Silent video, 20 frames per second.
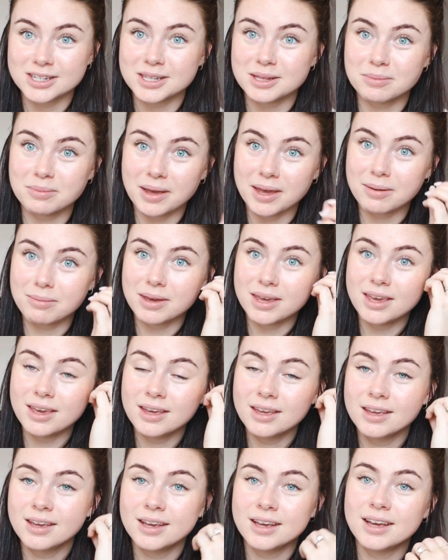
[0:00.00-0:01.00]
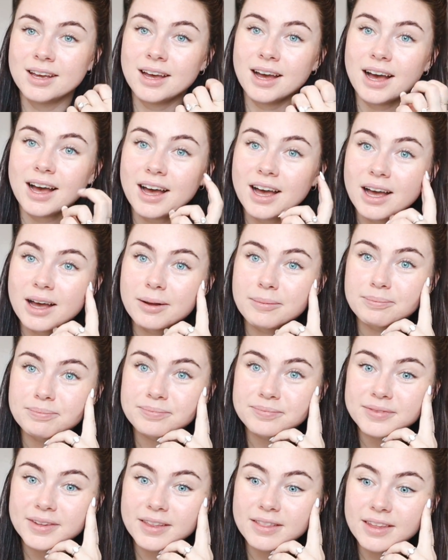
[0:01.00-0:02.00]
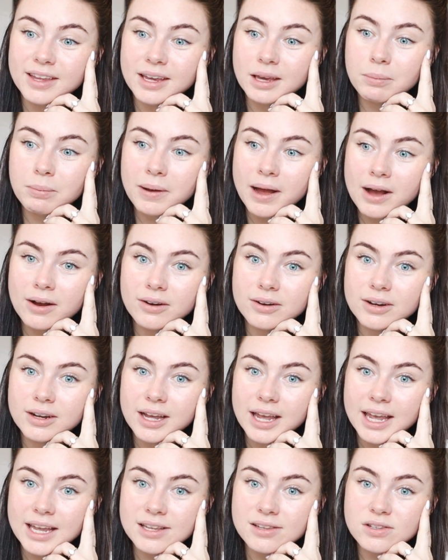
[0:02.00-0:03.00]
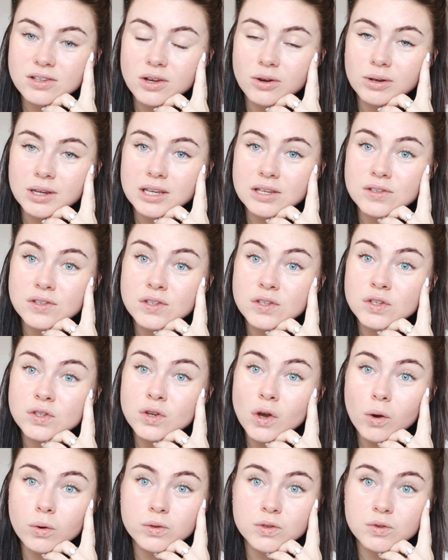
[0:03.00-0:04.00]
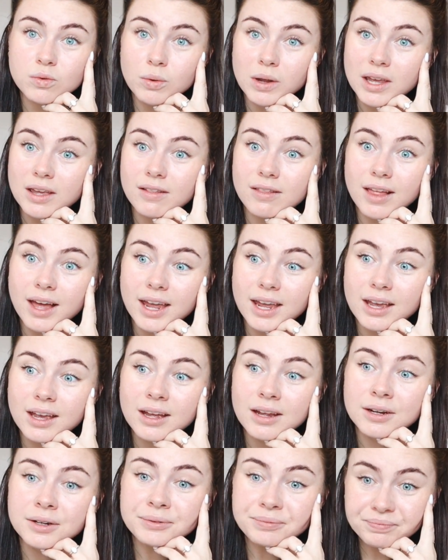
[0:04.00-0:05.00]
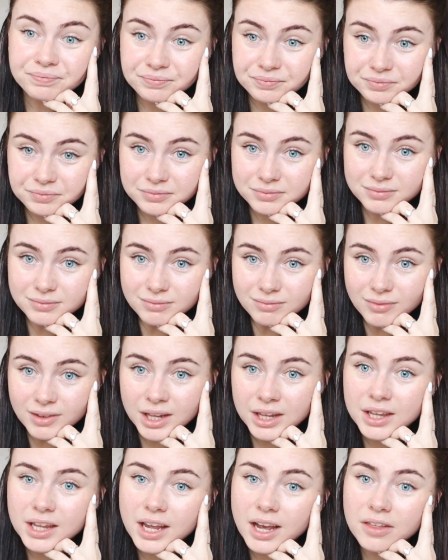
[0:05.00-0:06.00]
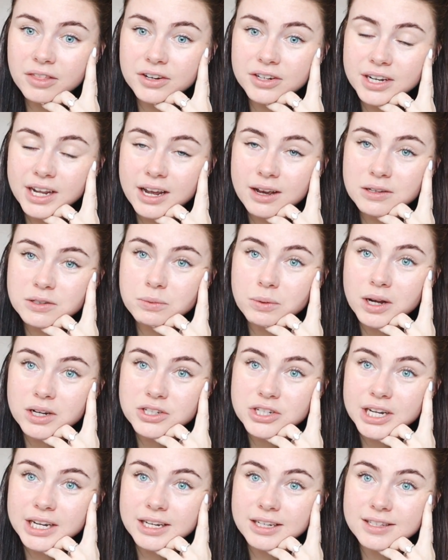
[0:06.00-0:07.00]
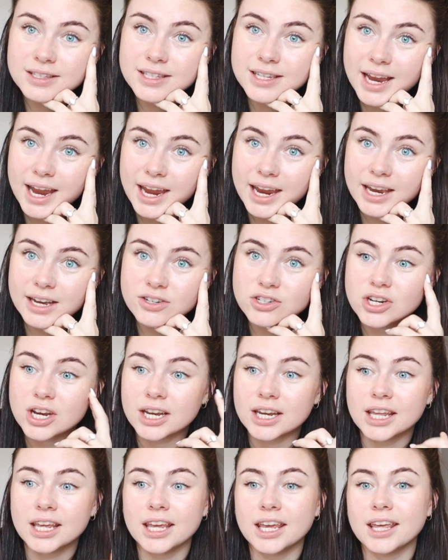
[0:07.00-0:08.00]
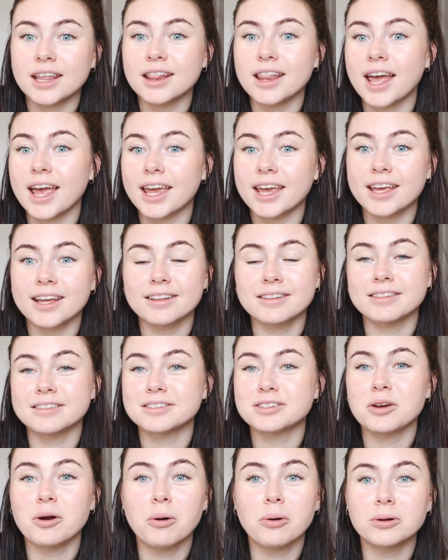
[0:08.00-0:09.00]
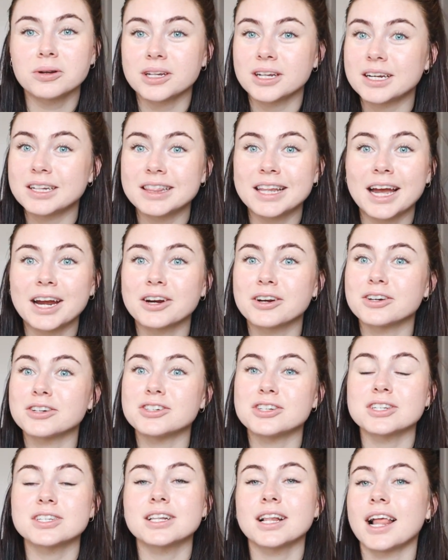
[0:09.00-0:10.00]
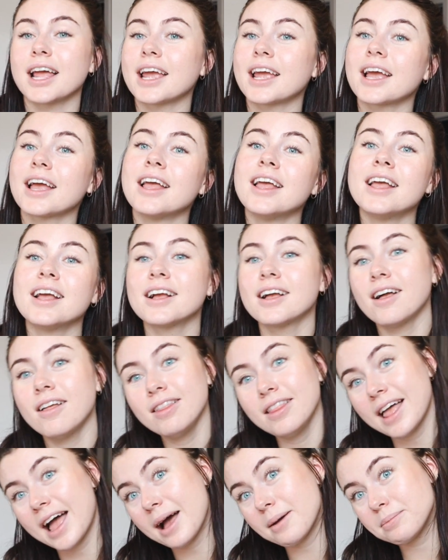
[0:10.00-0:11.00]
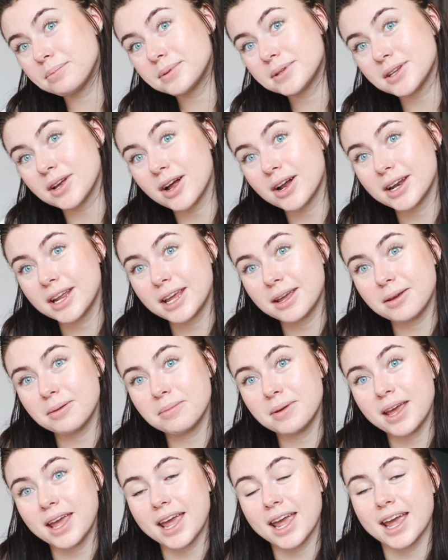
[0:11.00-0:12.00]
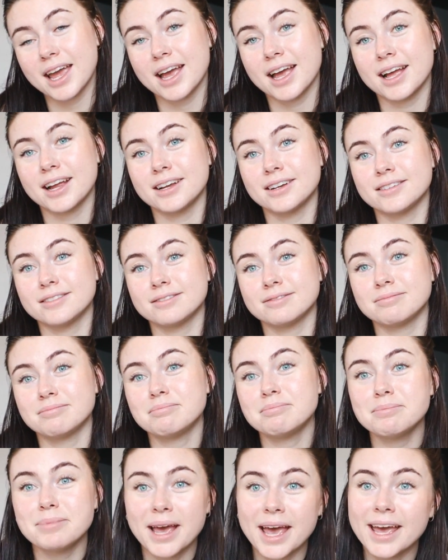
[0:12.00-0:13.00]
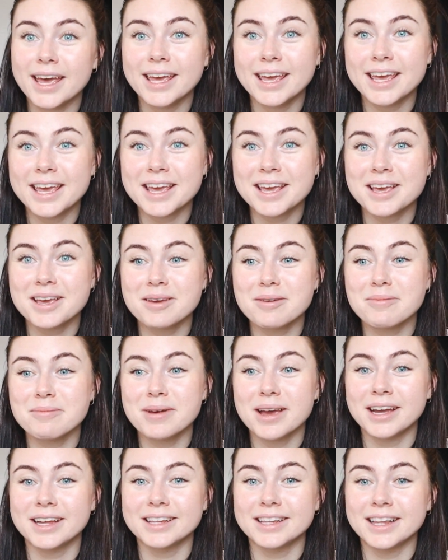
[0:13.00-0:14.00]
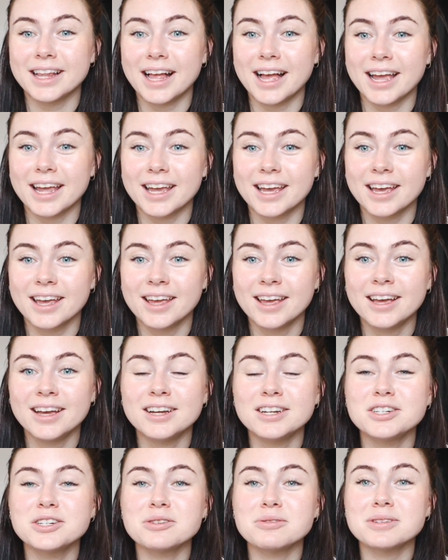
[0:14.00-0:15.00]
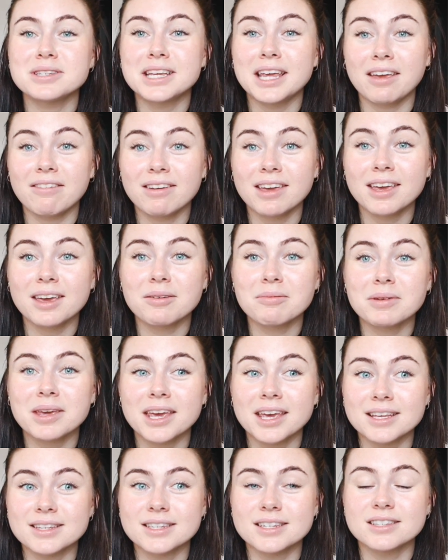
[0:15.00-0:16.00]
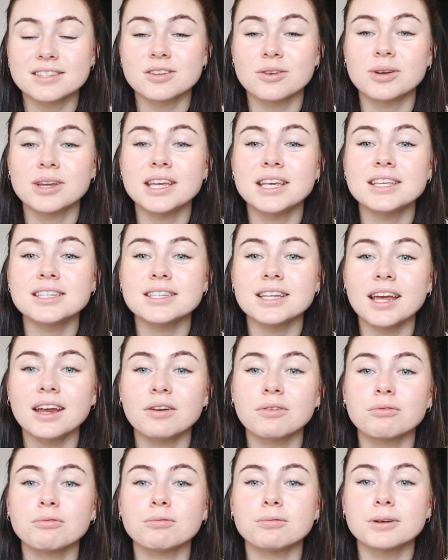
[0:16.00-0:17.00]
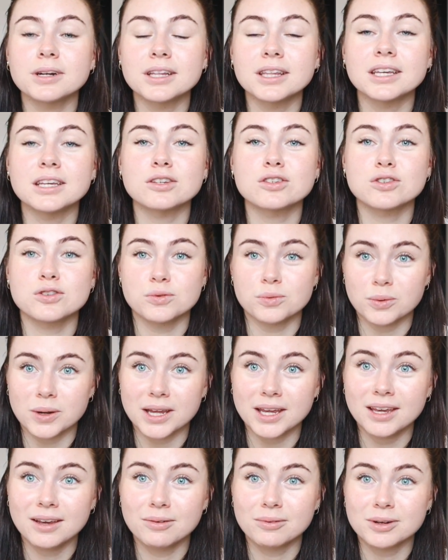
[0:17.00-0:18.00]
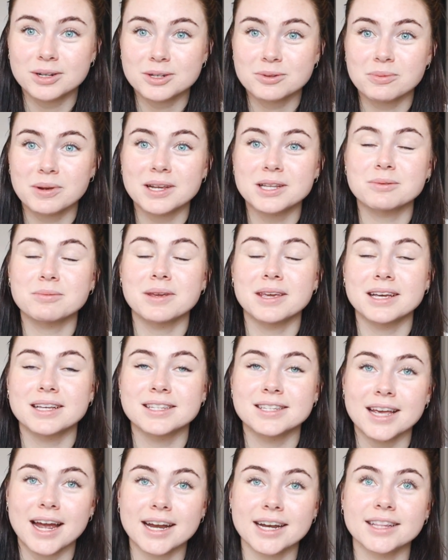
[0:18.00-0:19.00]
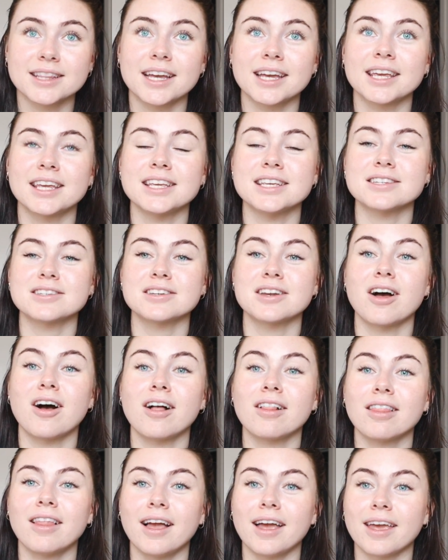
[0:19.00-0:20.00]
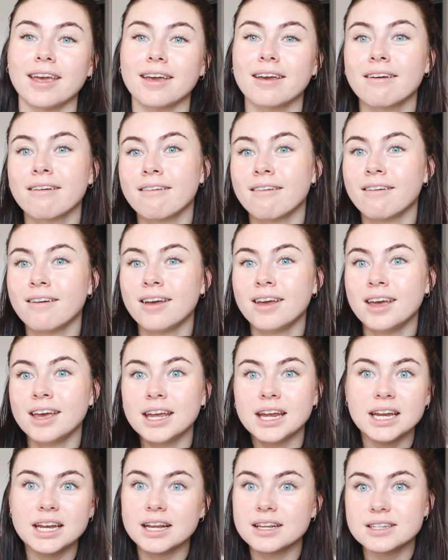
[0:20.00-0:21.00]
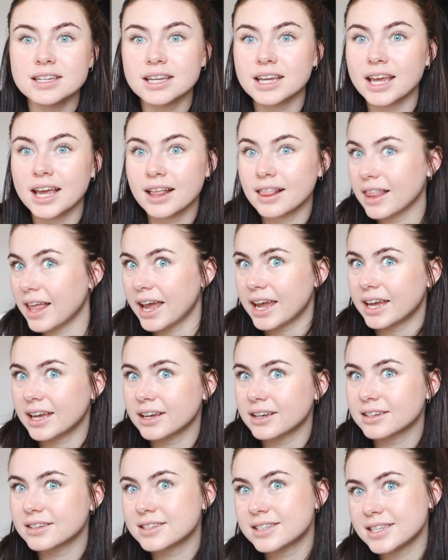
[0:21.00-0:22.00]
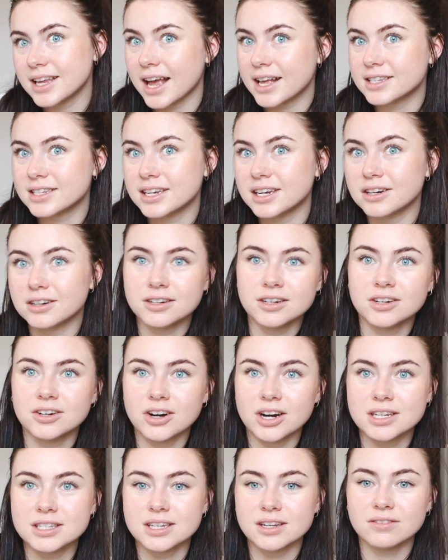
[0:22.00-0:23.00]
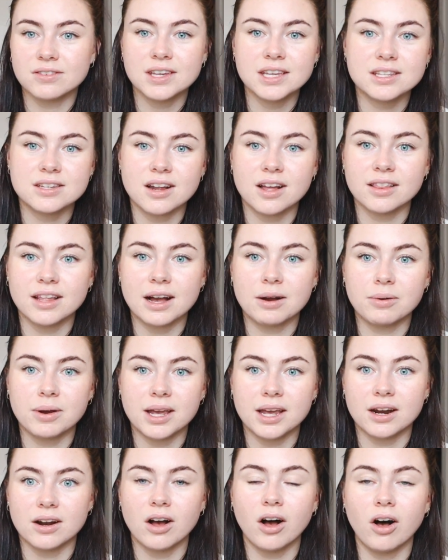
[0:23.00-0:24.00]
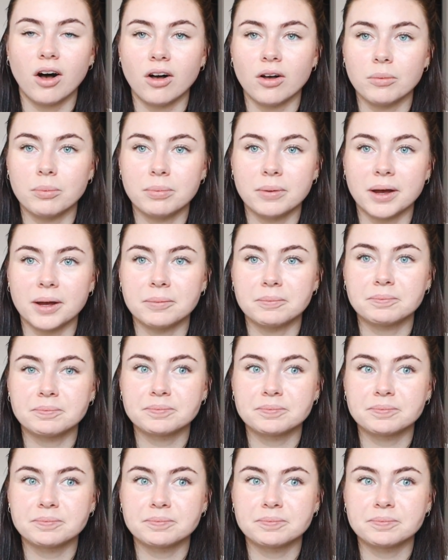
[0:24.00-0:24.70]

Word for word: to the baby. The thing about Ace though, he's so sweet. Like, the other day I was watching Sage and he like totally let her just like collapse on him and pet him, and like she was giving him kisses. So he's like really sweet, which makes me excited that he is not like, he doesn't get like sassy or aggressive. He's not that way at all, but